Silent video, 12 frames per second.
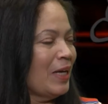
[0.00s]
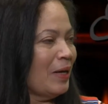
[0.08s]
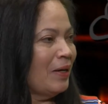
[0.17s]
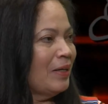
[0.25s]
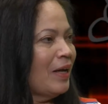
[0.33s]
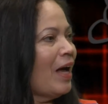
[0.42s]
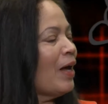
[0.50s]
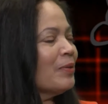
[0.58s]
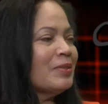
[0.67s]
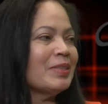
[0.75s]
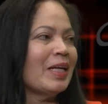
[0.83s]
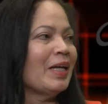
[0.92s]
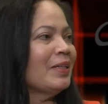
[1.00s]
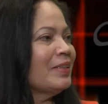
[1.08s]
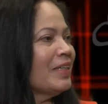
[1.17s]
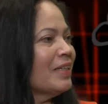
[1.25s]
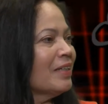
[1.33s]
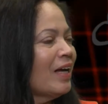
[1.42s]
Yeah,
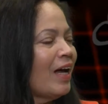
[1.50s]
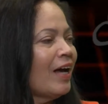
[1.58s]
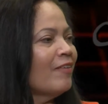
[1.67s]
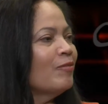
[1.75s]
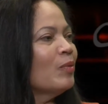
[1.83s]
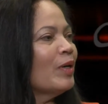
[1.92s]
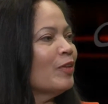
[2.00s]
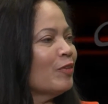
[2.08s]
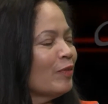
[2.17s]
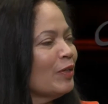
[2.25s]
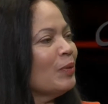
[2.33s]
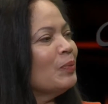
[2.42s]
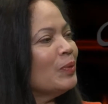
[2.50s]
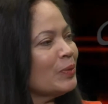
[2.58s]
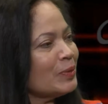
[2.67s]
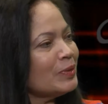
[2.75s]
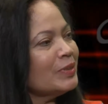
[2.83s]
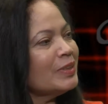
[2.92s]
outstanding. I've won 3
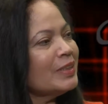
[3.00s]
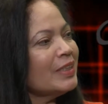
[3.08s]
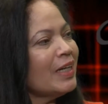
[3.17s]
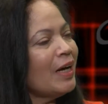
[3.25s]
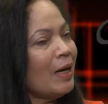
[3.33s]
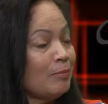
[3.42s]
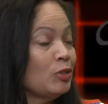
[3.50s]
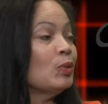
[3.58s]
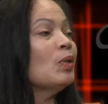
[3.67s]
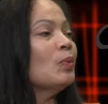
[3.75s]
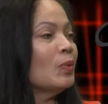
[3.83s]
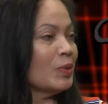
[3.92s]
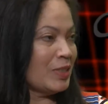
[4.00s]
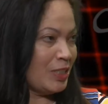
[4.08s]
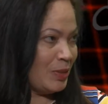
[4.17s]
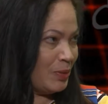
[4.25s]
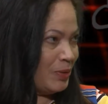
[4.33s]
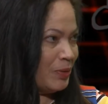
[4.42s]
awards, 2 awards
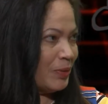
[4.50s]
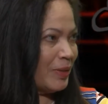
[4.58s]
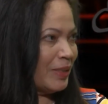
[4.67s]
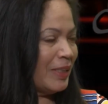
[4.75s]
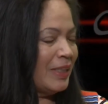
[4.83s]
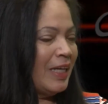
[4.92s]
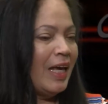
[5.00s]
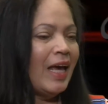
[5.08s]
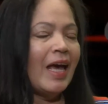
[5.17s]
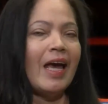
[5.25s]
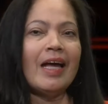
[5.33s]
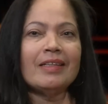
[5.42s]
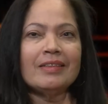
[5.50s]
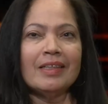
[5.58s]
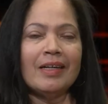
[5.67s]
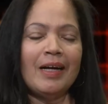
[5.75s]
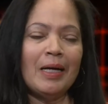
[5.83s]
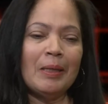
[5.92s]
in New York at
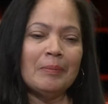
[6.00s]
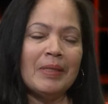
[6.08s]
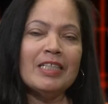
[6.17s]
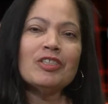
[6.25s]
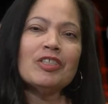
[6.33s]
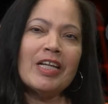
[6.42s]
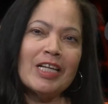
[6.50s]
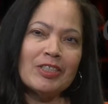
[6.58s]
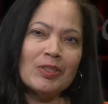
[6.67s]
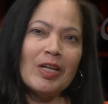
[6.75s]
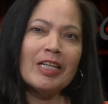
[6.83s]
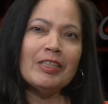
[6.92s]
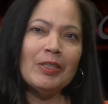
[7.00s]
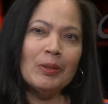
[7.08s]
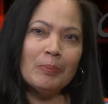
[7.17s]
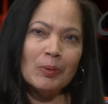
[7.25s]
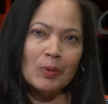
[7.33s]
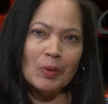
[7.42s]
the International Latino
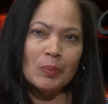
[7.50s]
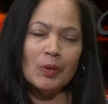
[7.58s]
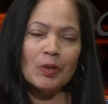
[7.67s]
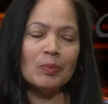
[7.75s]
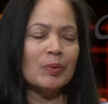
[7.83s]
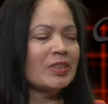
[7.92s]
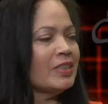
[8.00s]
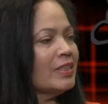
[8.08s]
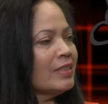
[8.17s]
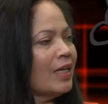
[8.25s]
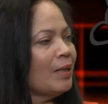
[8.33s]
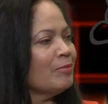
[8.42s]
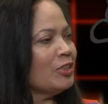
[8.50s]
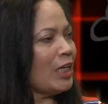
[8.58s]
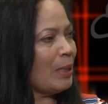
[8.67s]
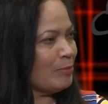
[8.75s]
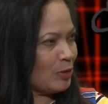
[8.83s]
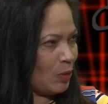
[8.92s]
Book Award, which is
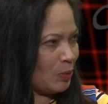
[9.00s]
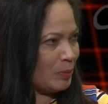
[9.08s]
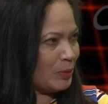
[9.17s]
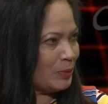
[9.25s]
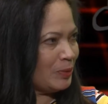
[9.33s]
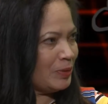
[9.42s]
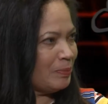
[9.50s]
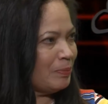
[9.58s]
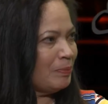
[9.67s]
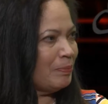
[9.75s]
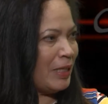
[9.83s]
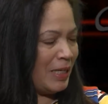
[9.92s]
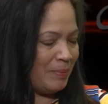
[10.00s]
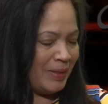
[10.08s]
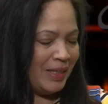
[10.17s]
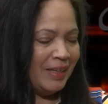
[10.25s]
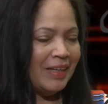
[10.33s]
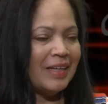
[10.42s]
James Olmos'
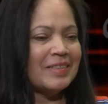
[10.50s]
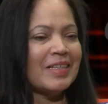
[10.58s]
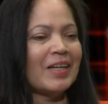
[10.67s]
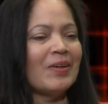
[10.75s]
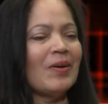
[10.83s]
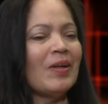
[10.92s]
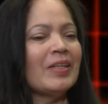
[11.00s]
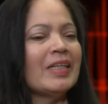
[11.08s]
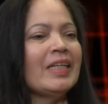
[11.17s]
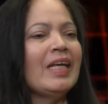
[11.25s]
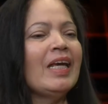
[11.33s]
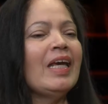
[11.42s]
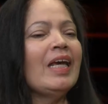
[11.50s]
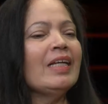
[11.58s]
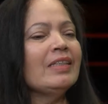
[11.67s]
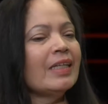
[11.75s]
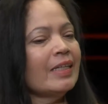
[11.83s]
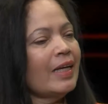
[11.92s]
baby, as I call it.
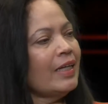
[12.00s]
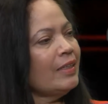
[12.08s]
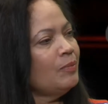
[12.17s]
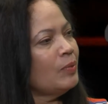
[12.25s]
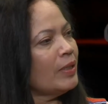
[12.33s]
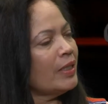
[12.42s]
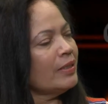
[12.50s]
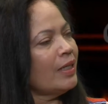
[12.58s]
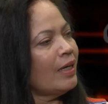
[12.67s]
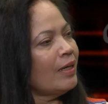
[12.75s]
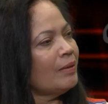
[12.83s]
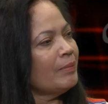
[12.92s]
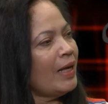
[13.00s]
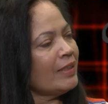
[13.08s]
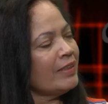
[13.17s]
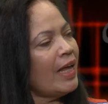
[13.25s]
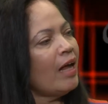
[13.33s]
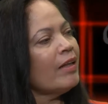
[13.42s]
Then I won
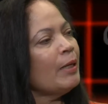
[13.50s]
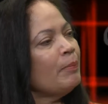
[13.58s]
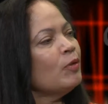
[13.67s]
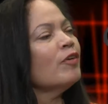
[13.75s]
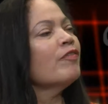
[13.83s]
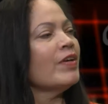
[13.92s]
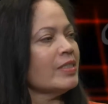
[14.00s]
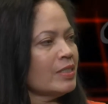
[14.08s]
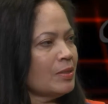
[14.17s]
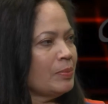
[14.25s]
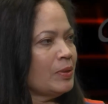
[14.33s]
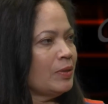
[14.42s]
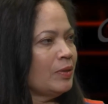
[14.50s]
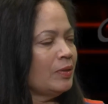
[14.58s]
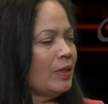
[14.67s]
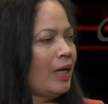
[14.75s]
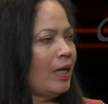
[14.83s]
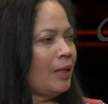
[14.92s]
at the LA Book Festival